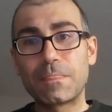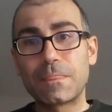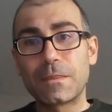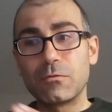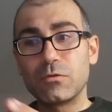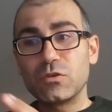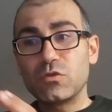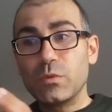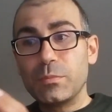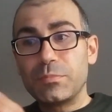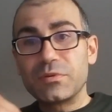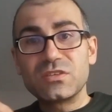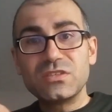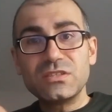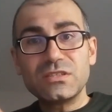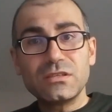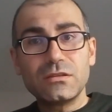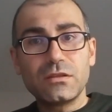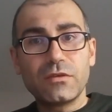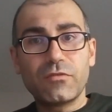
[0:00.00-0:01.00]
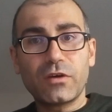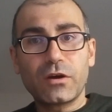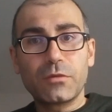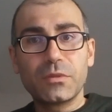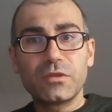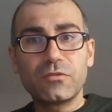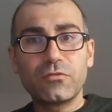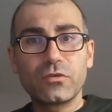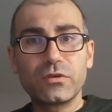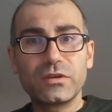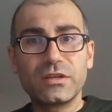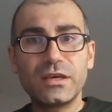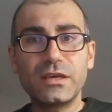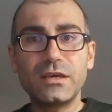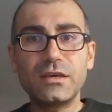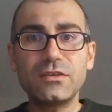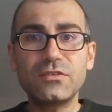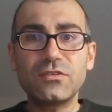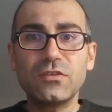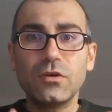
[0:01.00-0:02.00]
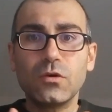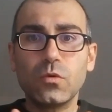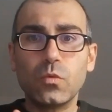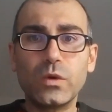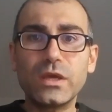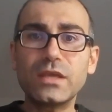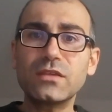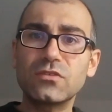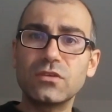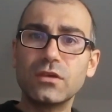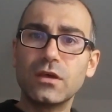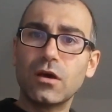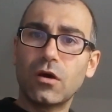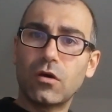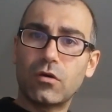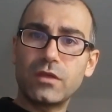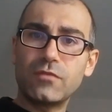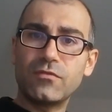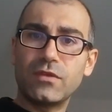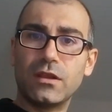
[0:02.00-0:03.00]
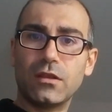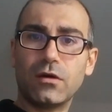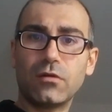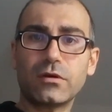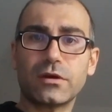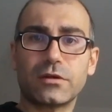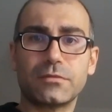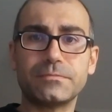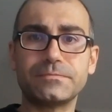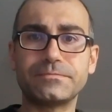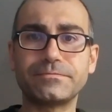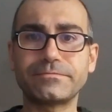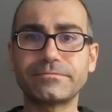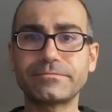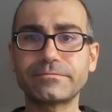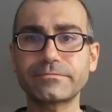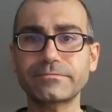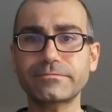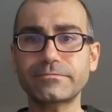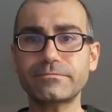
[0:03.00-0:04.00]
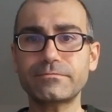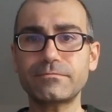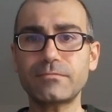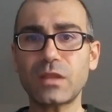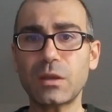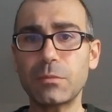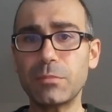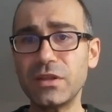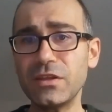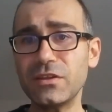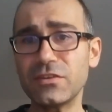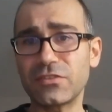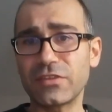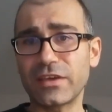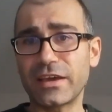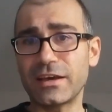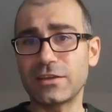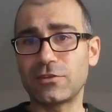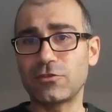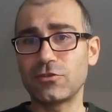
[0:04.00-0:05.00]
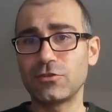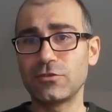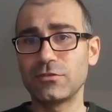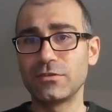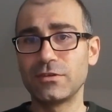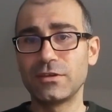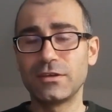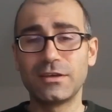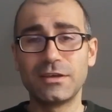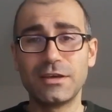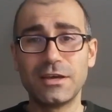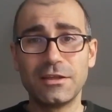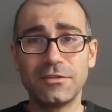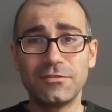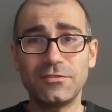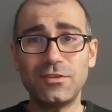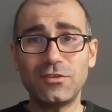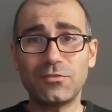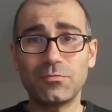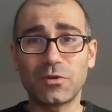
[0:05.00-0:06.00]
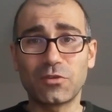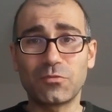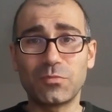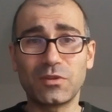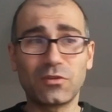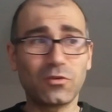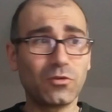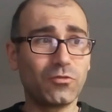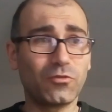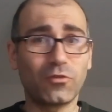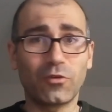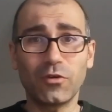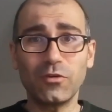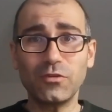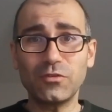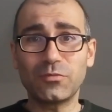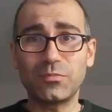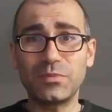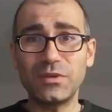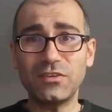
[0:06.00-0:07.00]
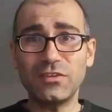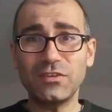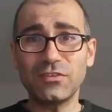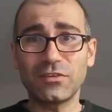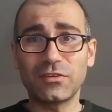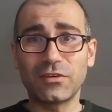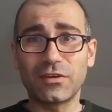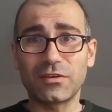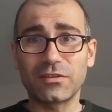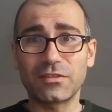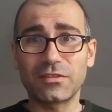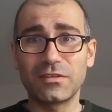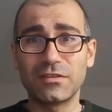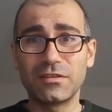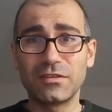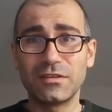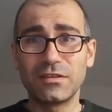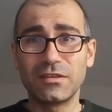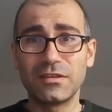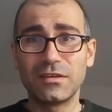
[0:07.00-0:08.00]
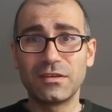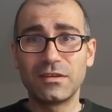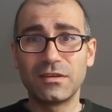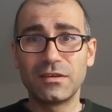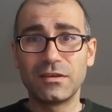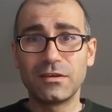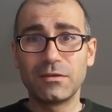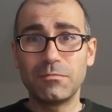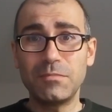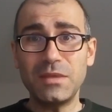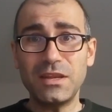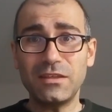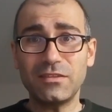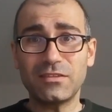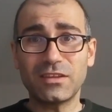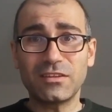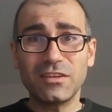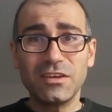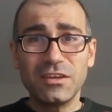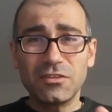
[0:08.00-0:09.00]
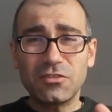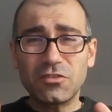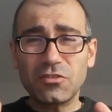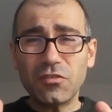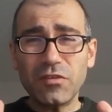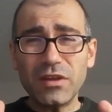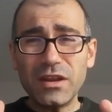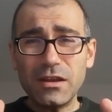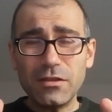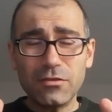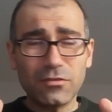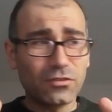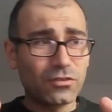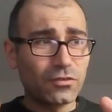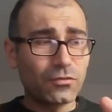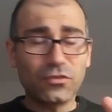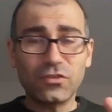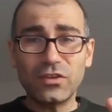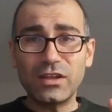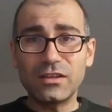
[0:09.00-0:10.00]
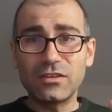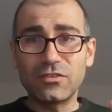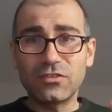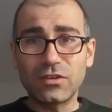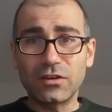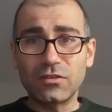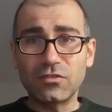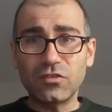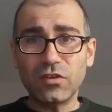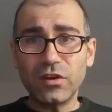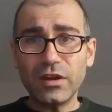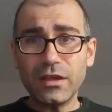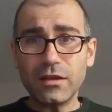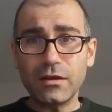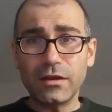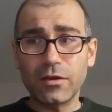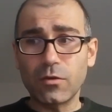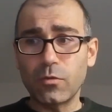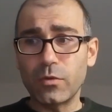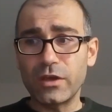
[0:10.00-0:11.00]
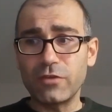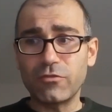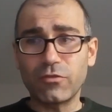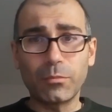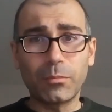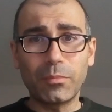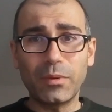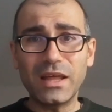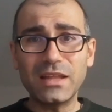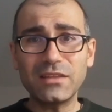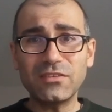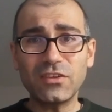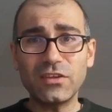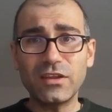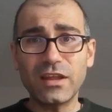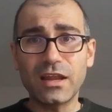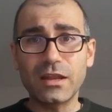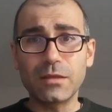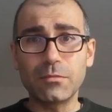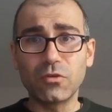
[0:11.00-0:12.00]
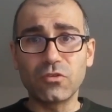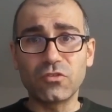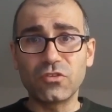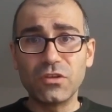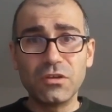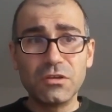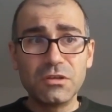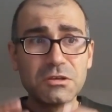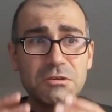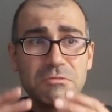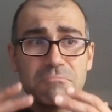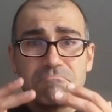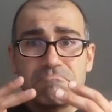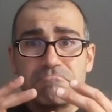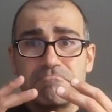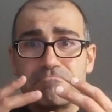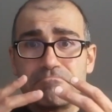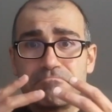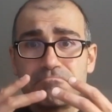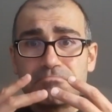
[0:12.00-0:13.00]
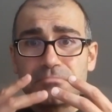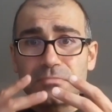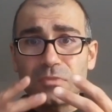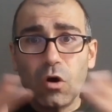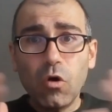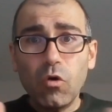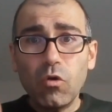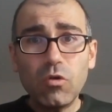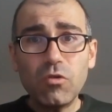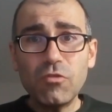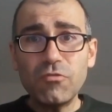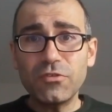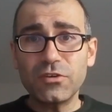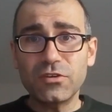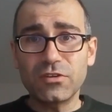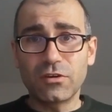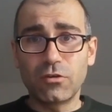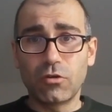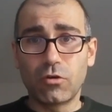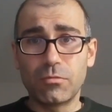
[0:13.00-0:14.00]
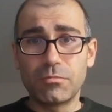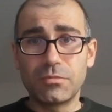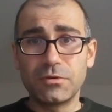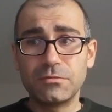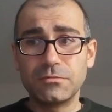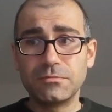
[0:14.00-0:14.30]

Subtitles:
which will persist in the environment for days, weeks, or even longer. But here's the catch. This must be true for all species on Earth, meaning that trillions of cells are trickling away from plants and animals all over the globe.